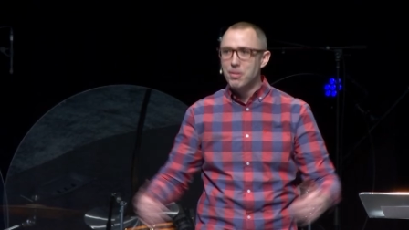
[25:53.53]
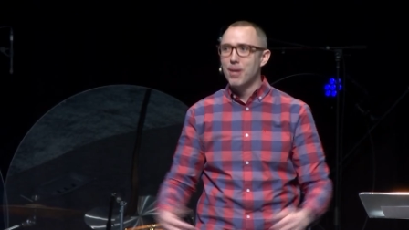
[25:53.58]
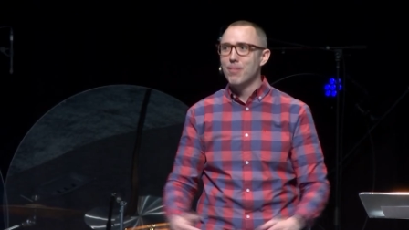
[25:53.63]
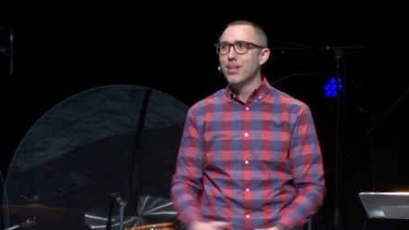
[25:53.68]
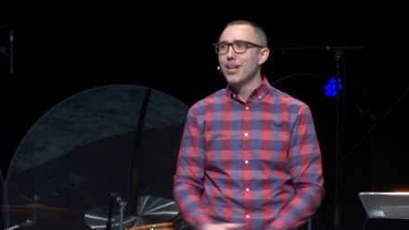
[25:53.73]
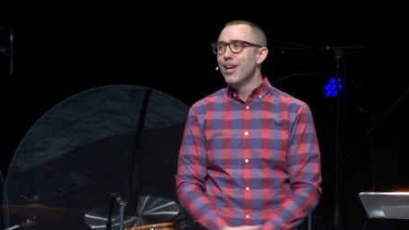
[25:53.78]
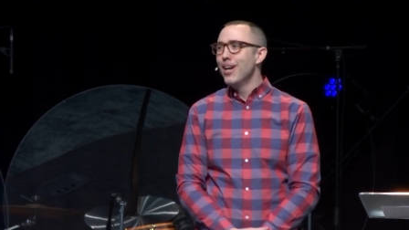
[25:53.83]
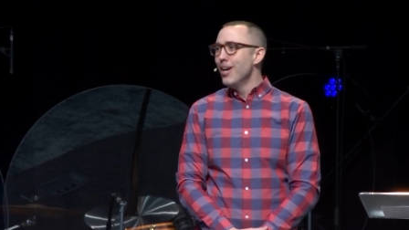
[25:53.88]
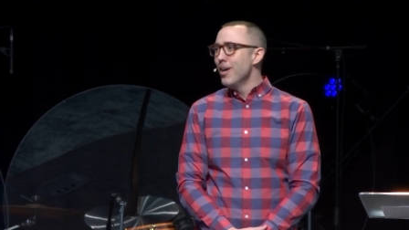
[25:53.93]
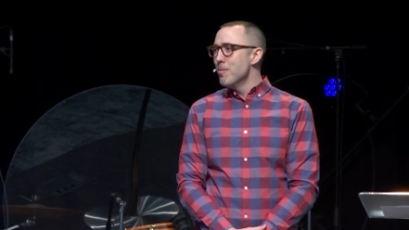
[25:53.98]
And I'm
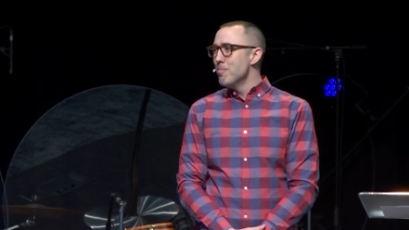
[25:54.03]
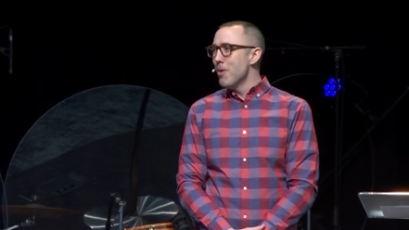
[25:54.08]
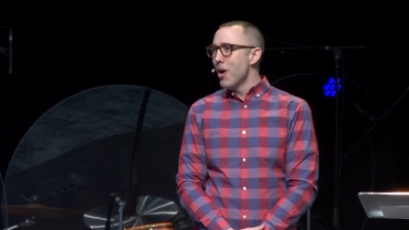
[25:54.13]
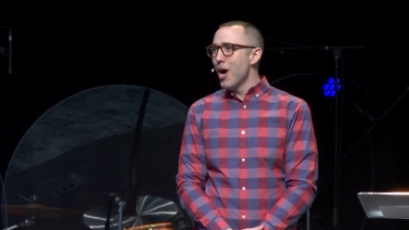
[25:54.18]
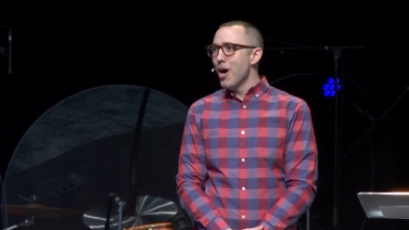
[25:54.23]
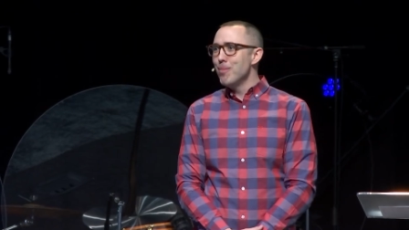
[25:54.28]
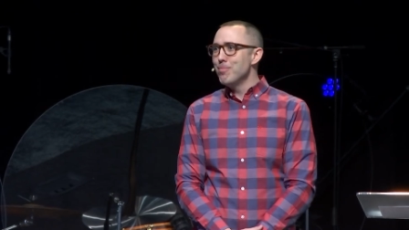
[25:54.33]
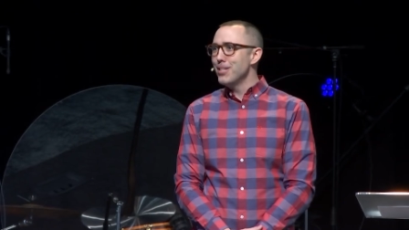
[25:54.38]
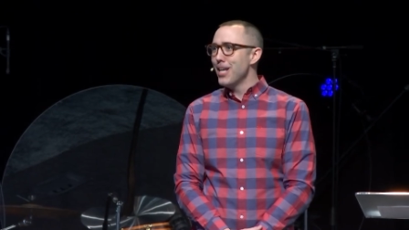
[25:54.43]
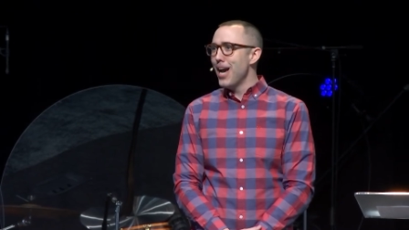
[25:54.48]
like,
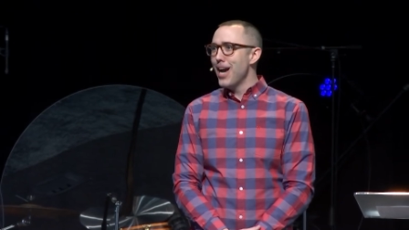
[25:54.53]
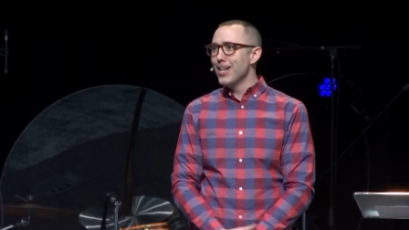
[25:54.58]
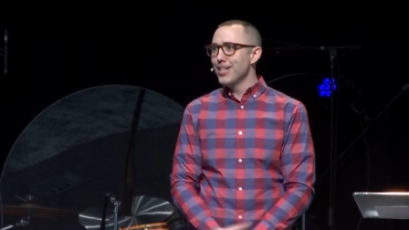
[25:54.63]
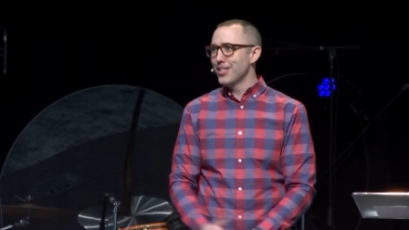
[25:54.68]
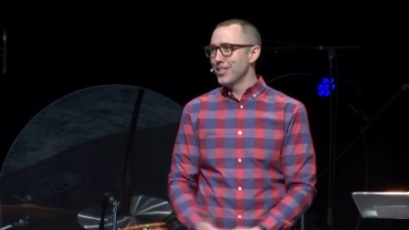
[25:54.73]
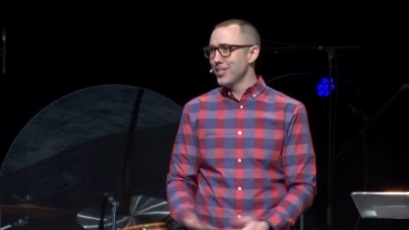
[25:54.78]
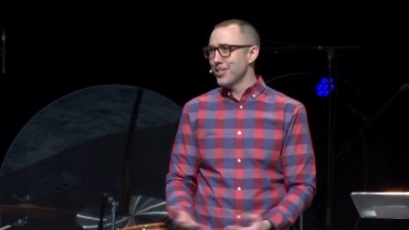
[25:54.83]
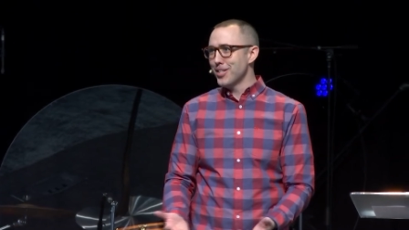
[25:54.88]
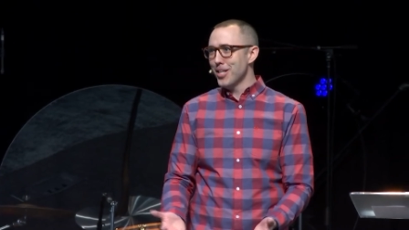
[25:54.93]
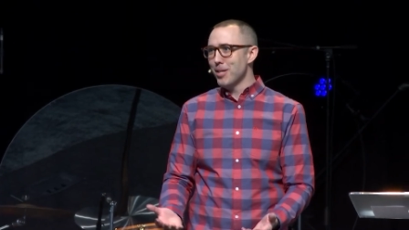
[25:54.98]
Mom, Dad,
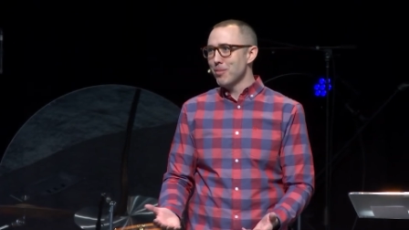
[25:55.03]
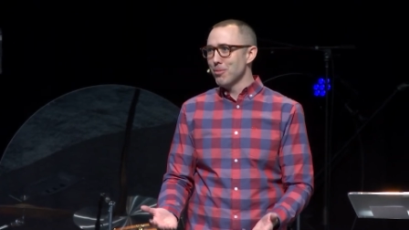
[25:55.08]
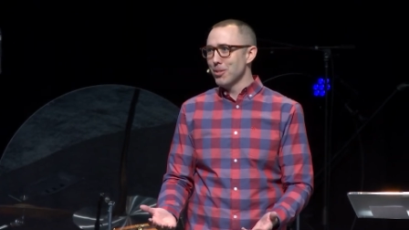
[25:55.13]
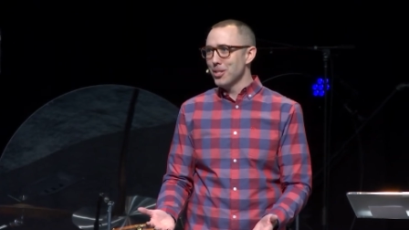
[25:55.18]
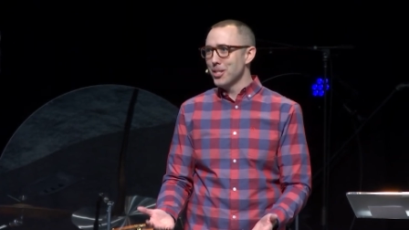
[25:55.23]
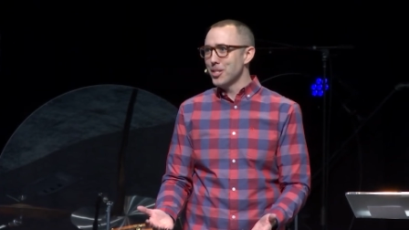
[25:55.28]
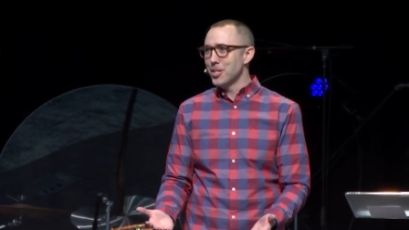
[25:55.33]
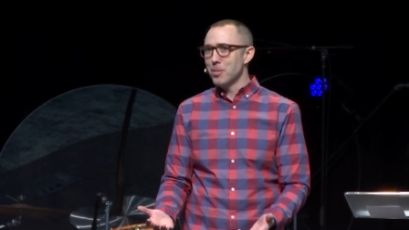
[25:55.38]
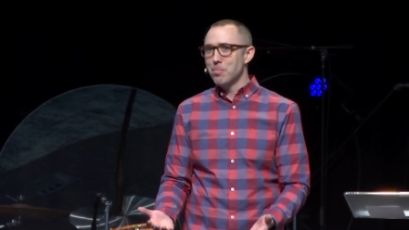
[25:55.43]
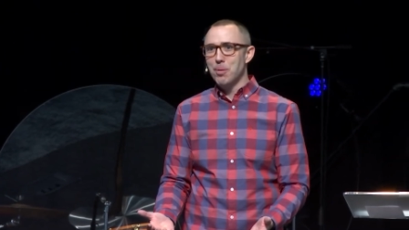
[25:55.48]
is this thing
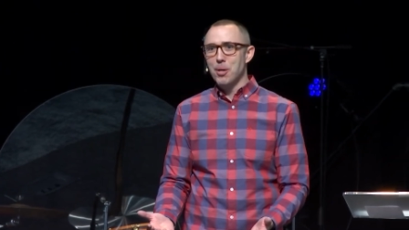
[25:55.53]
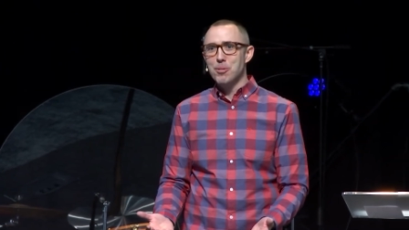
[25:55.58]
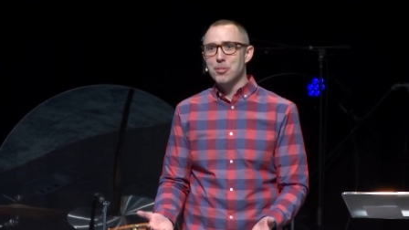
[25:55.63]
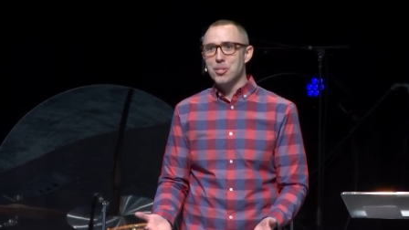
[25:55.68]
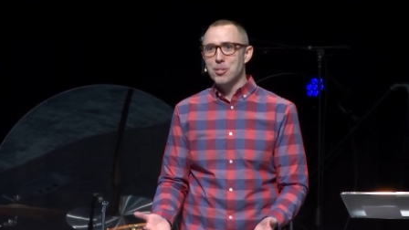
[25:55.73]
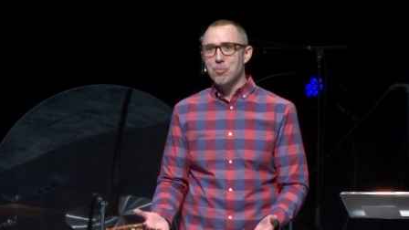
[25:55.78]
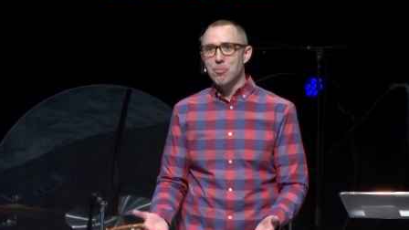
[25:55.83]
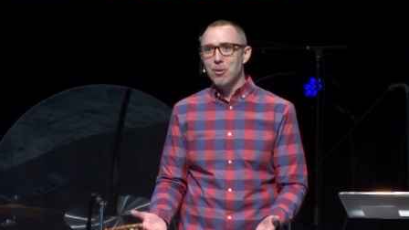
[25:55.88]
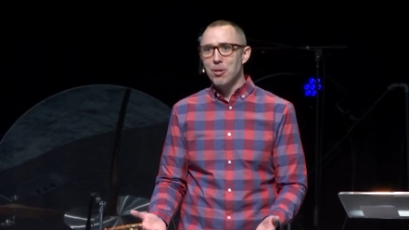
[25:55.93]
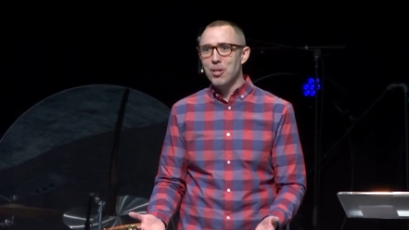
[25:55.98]
really
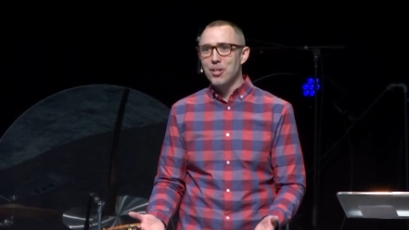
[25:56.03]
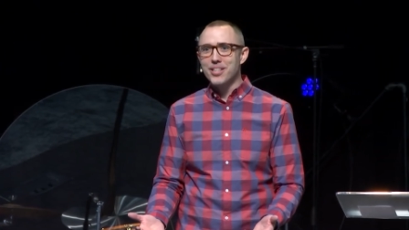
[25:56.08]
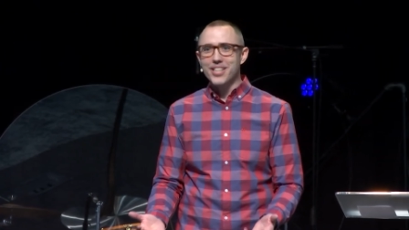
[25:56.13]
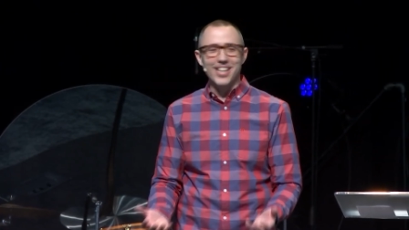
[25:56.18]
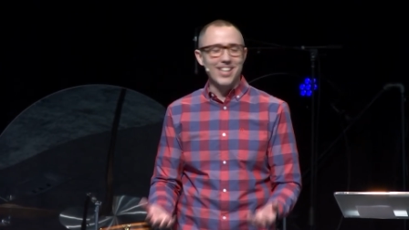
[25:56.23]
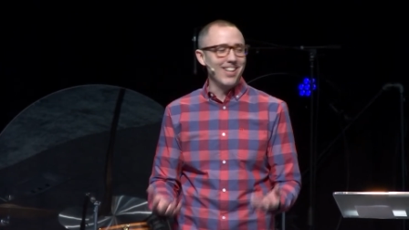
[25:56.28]
supposed to work?